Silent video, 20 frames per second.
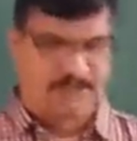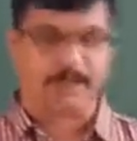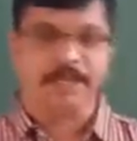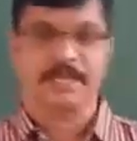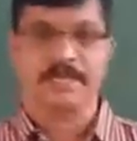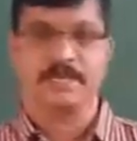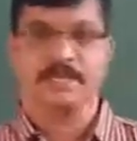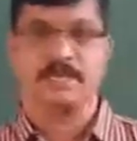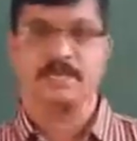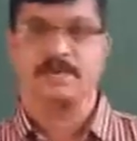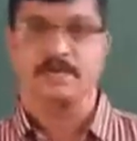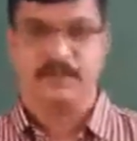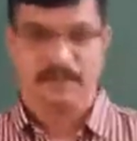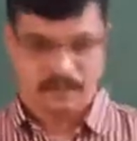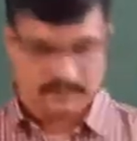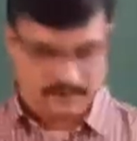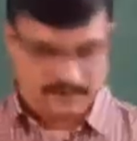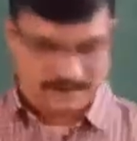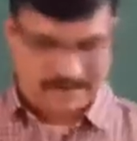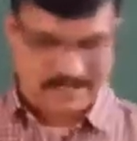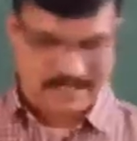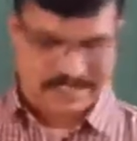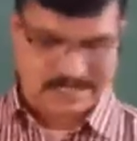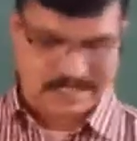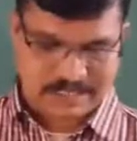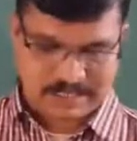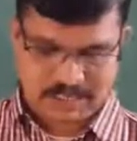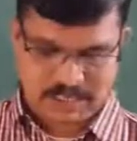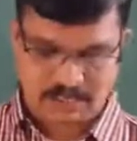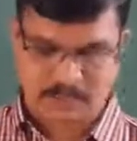period we have
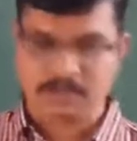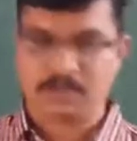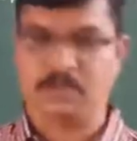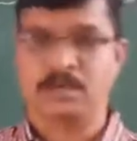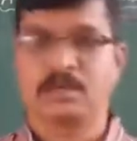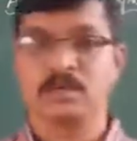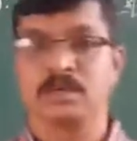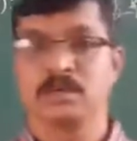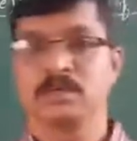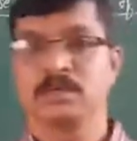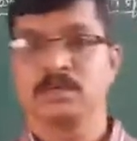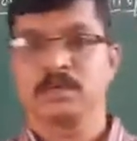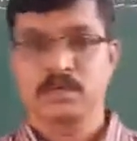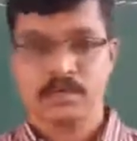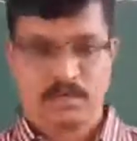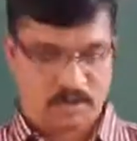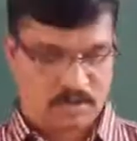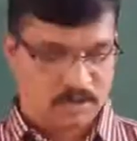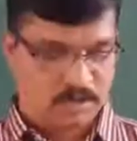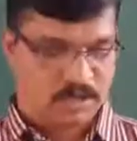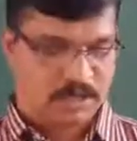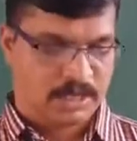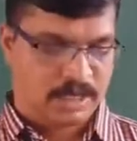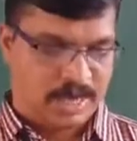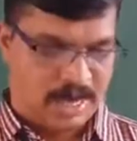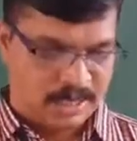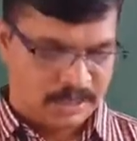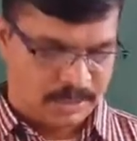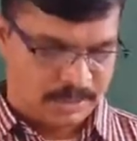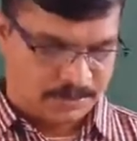discussed up to
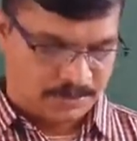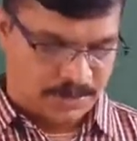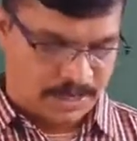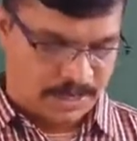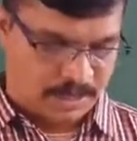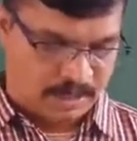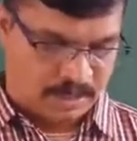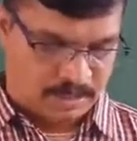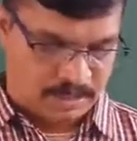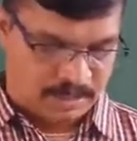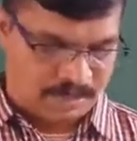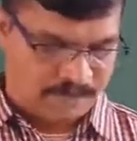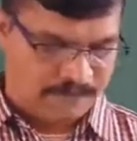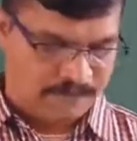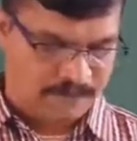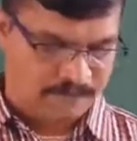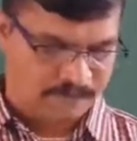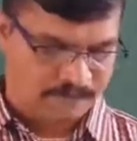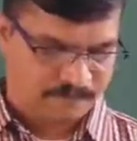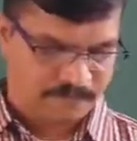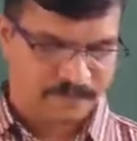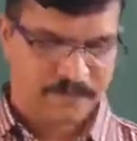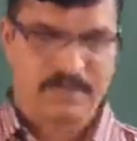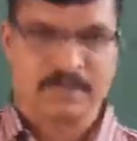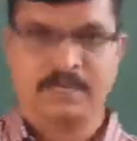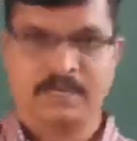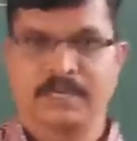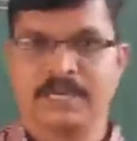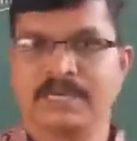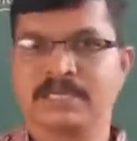29th paragraph.
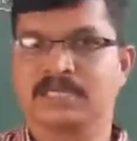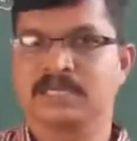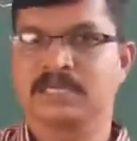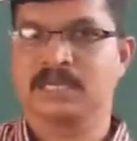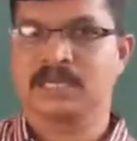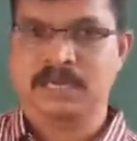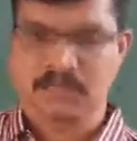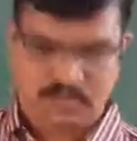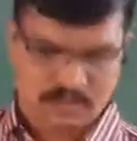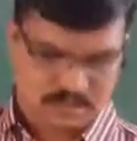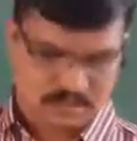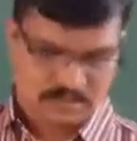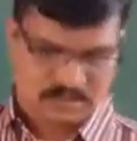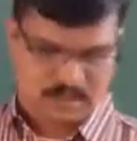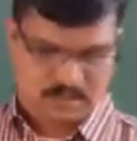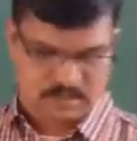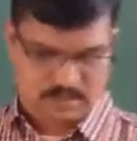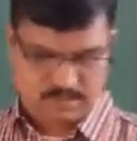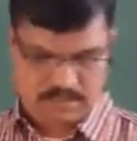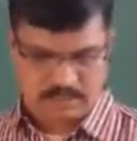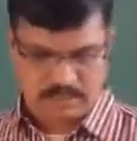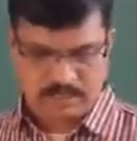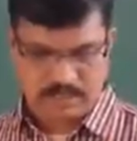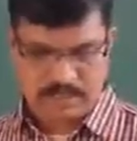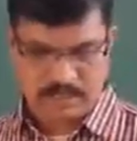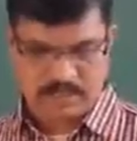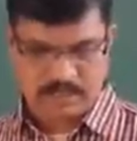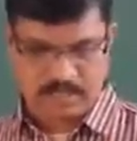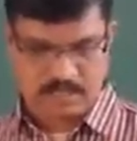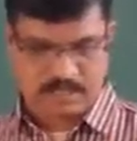Let's look
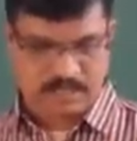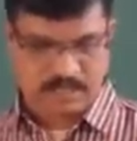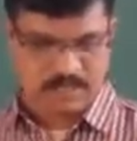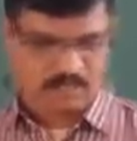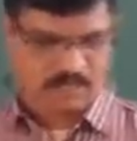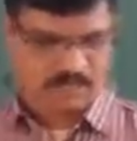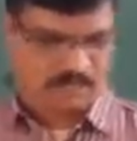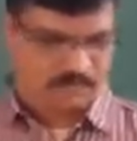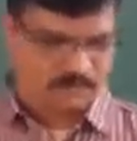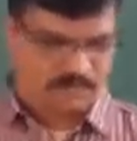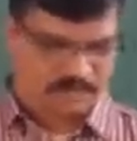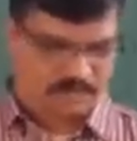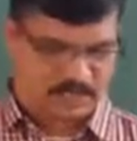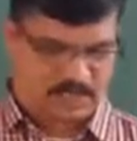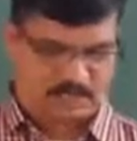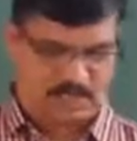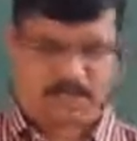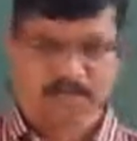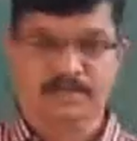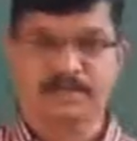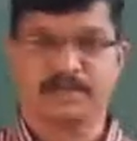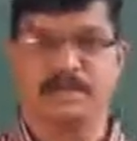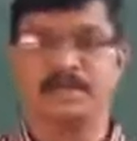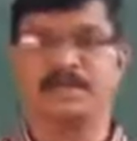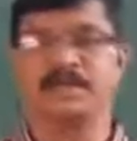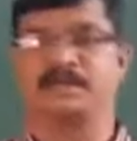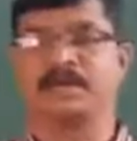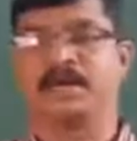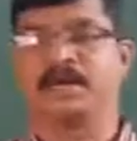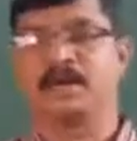into the
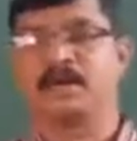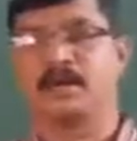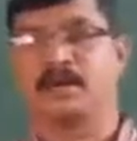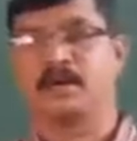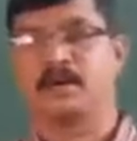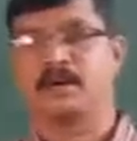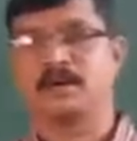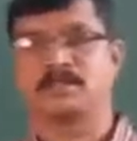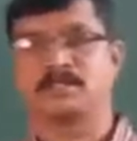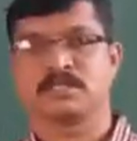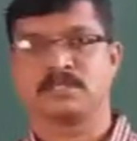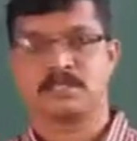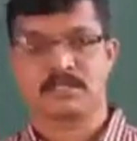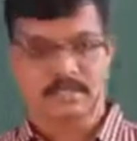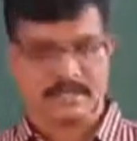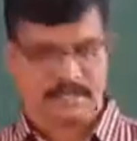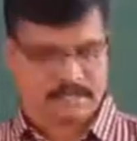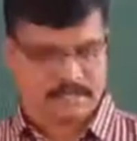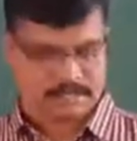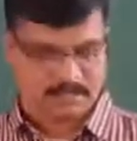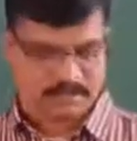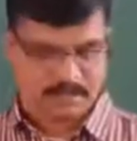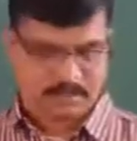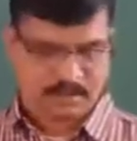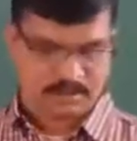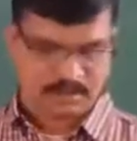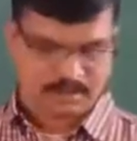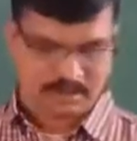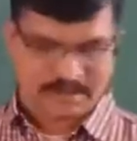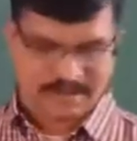remaining paragraphs, that is
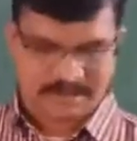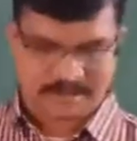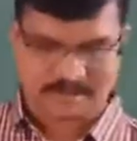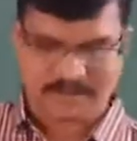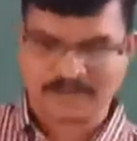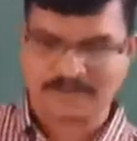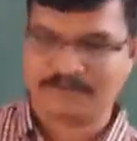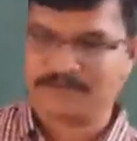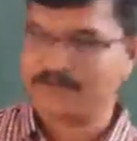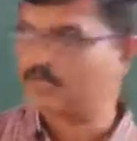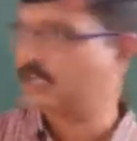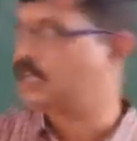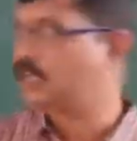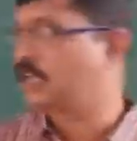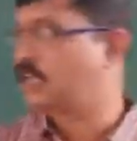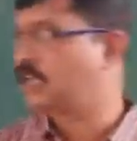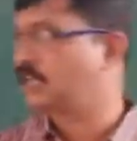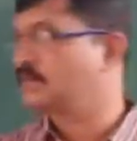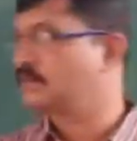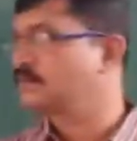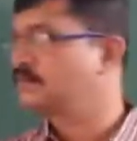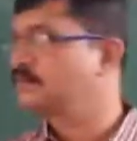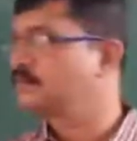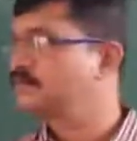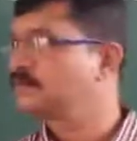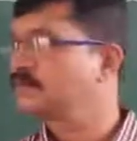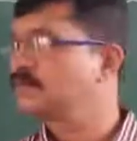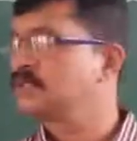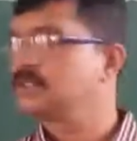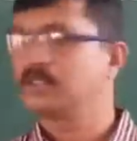paragraph
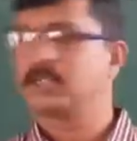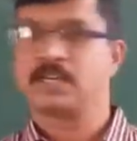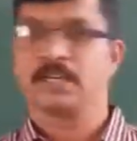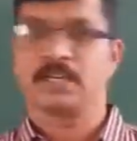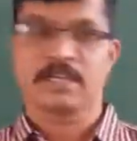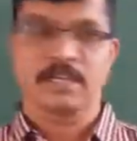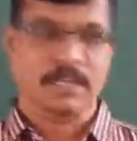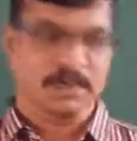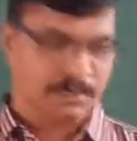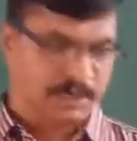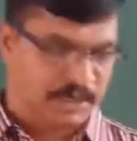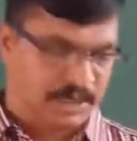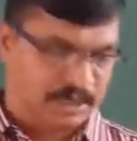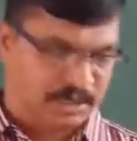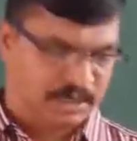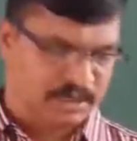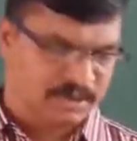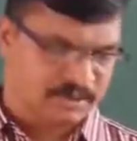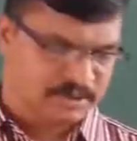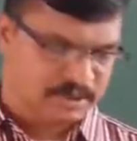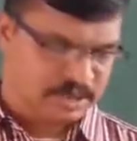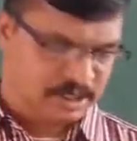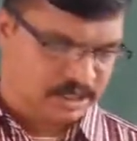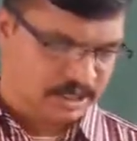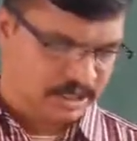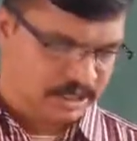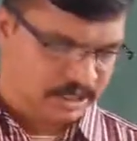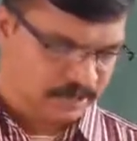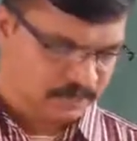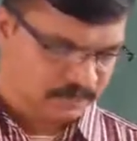30. 30th paragraph,
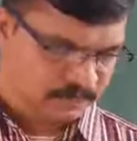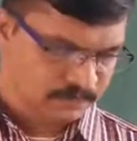children.